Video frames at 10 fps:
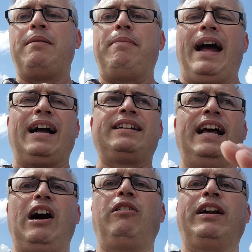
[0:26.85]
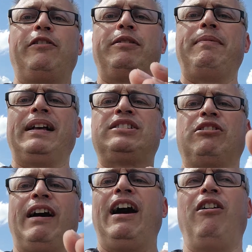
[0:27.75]
back down. It would mess
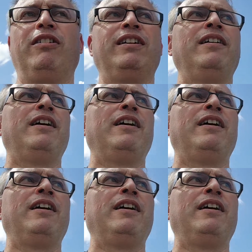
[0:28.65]
around. It